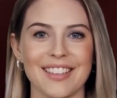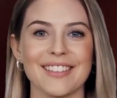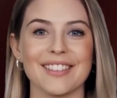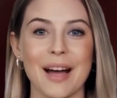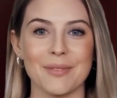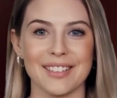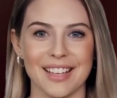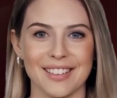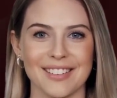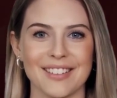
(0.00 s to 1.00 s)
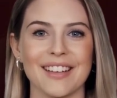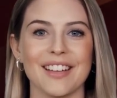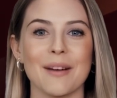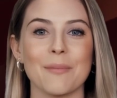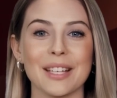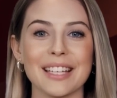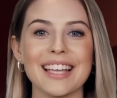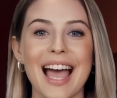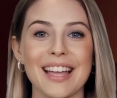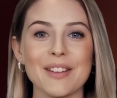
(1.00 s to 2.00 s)
Step 6. Complete
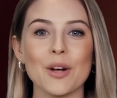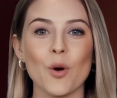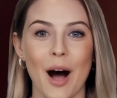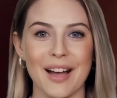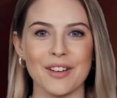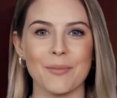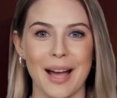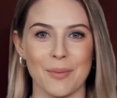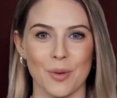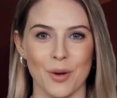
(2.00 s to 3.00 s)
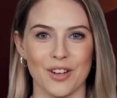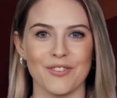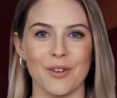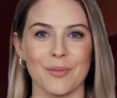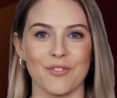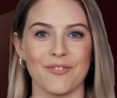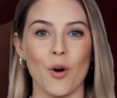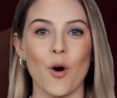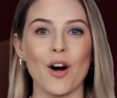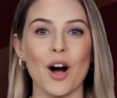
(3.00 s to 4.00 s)
any required paperwork from your
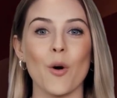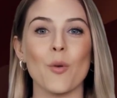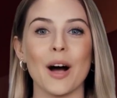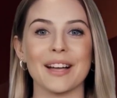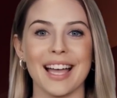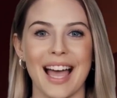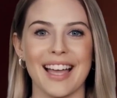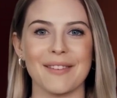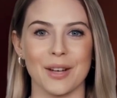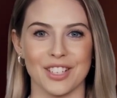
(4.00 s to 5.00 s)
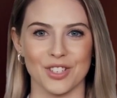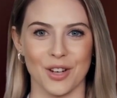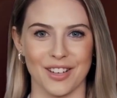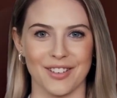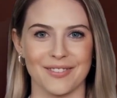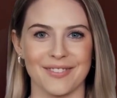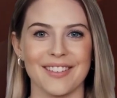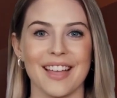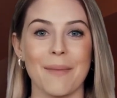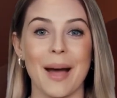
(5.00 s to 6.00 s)
401k administrator.
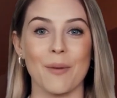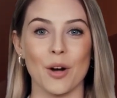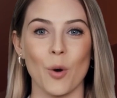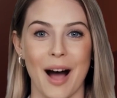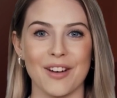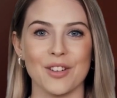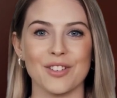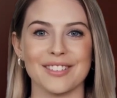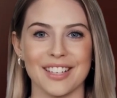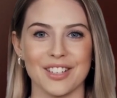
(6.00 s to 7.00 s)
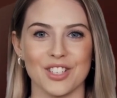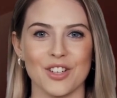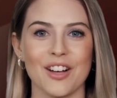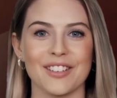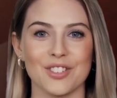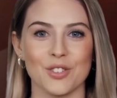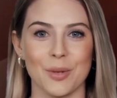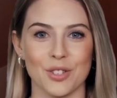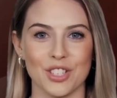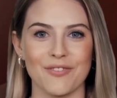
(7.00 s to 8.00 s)
They may require your signature on
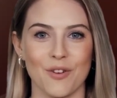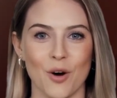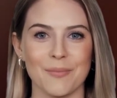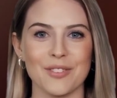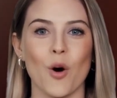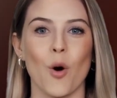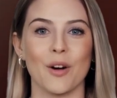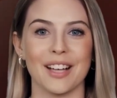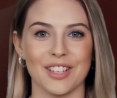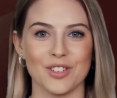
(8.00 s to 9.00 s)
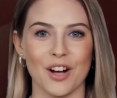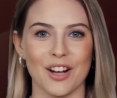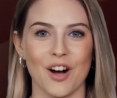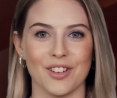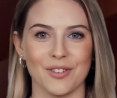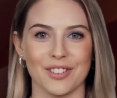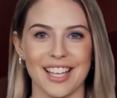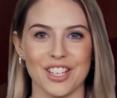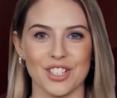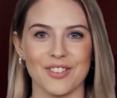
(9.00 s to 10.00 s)
distribution forms or electronic
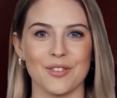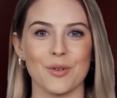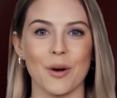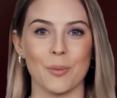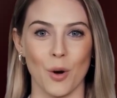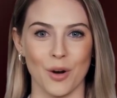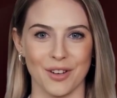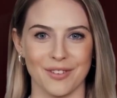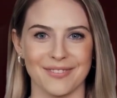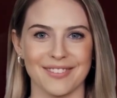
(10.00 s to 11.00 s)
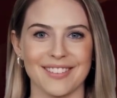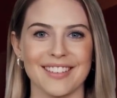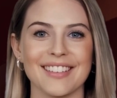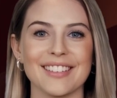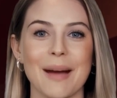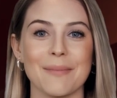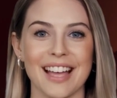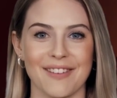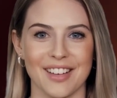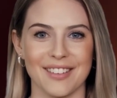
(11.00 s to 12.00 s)
authorization through their portal. Step
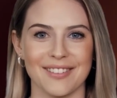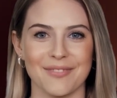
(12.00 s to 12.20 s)
7.